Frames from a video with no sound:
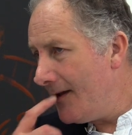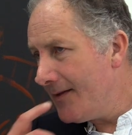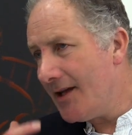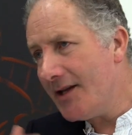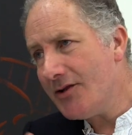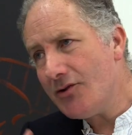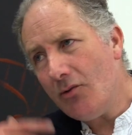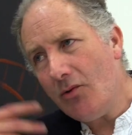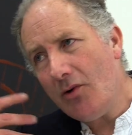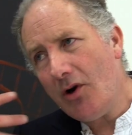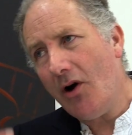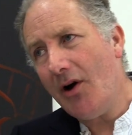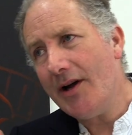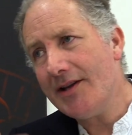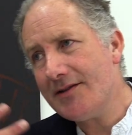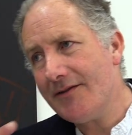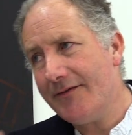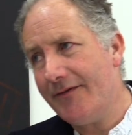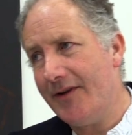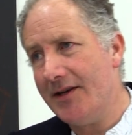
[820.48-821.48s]
there's all
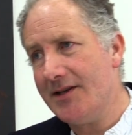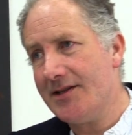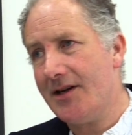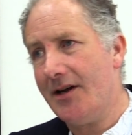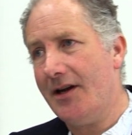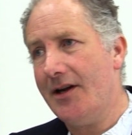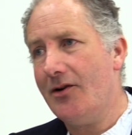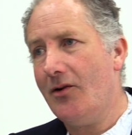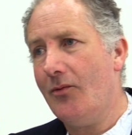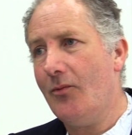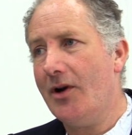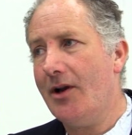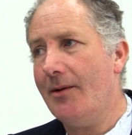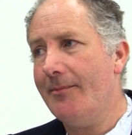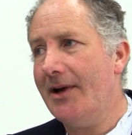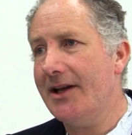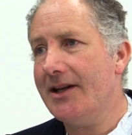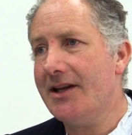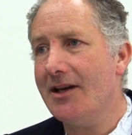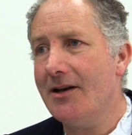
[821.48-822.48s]
kinds of things going on when I'm
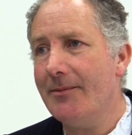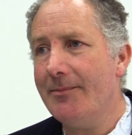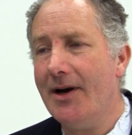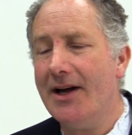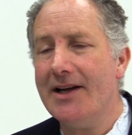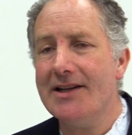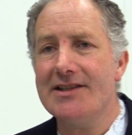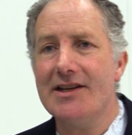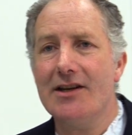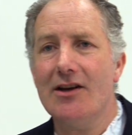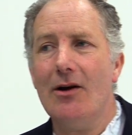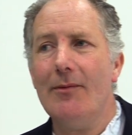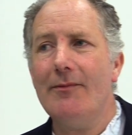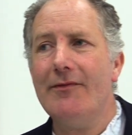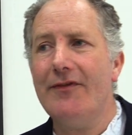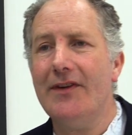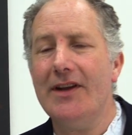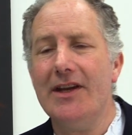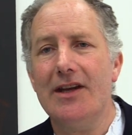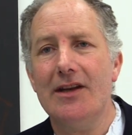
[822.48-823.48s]
making a painting. I'm
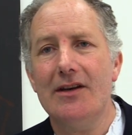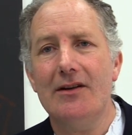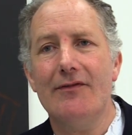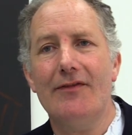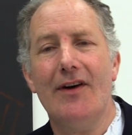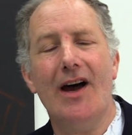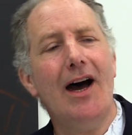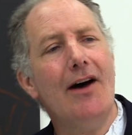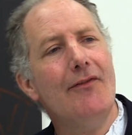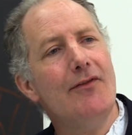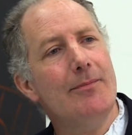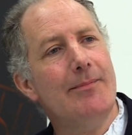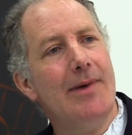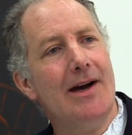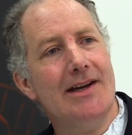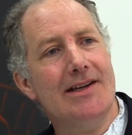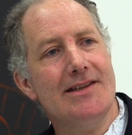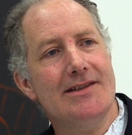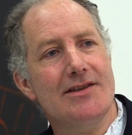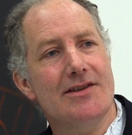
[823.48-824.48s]
thinking of other
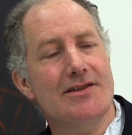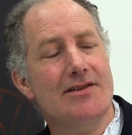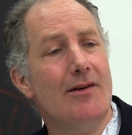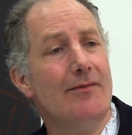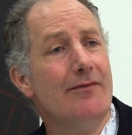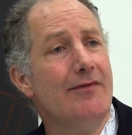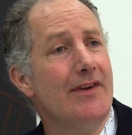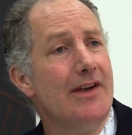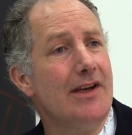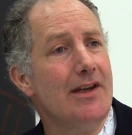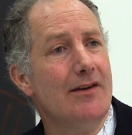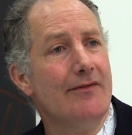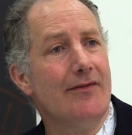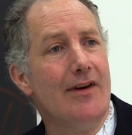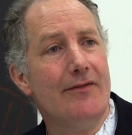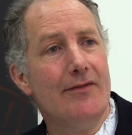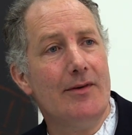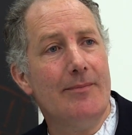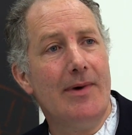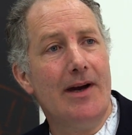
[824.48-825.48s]
painters, I'm thinking of
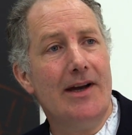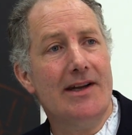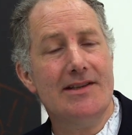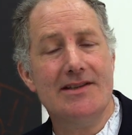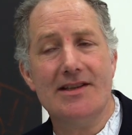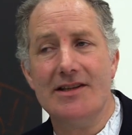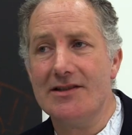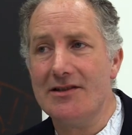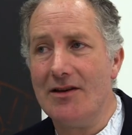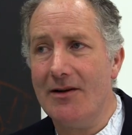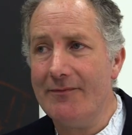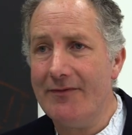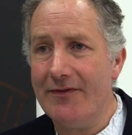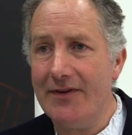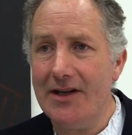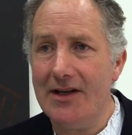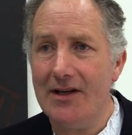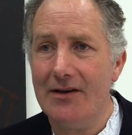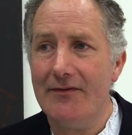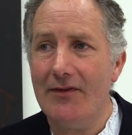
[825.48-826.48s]
other paintings, I'm
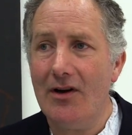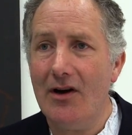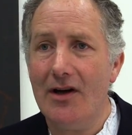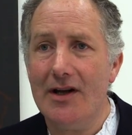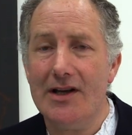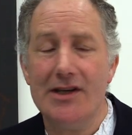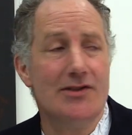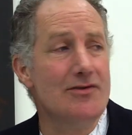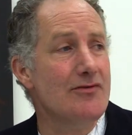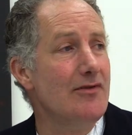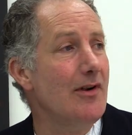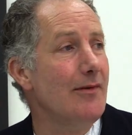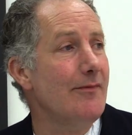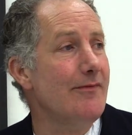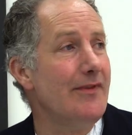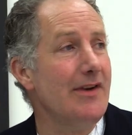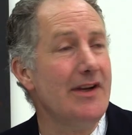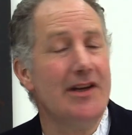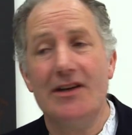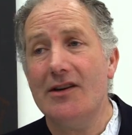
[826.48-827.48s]
thinking of art history, I'm
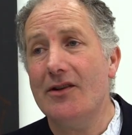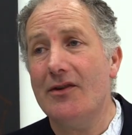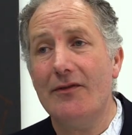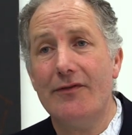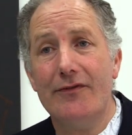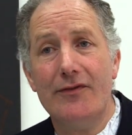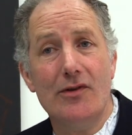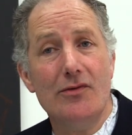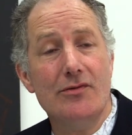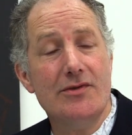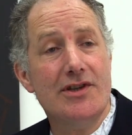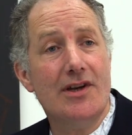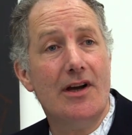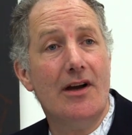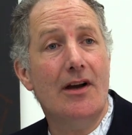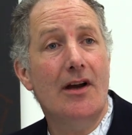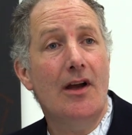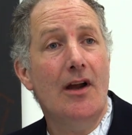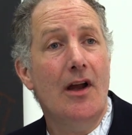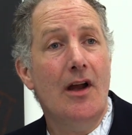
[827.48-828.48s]
thinking of the
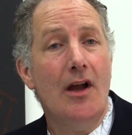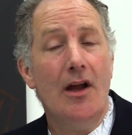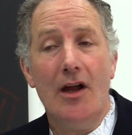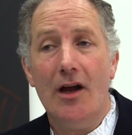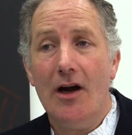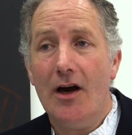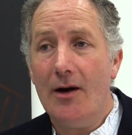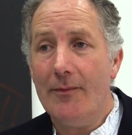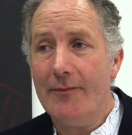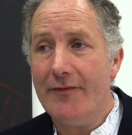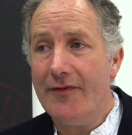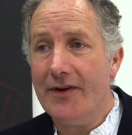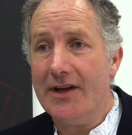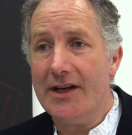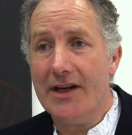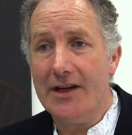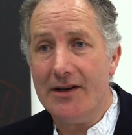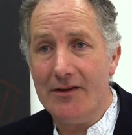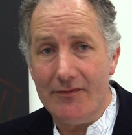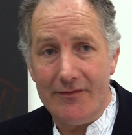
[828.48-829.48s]
future, I'm
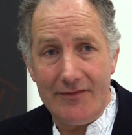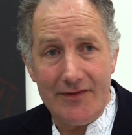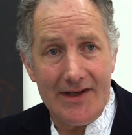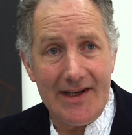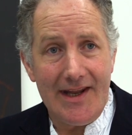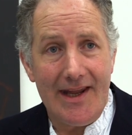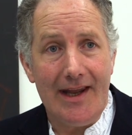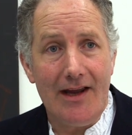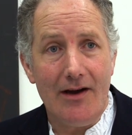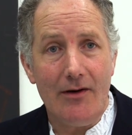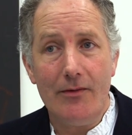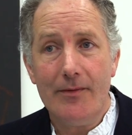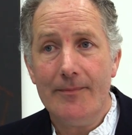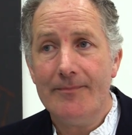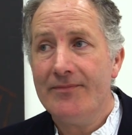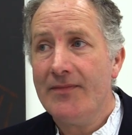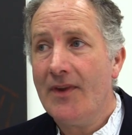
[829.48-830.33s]
thinking of now.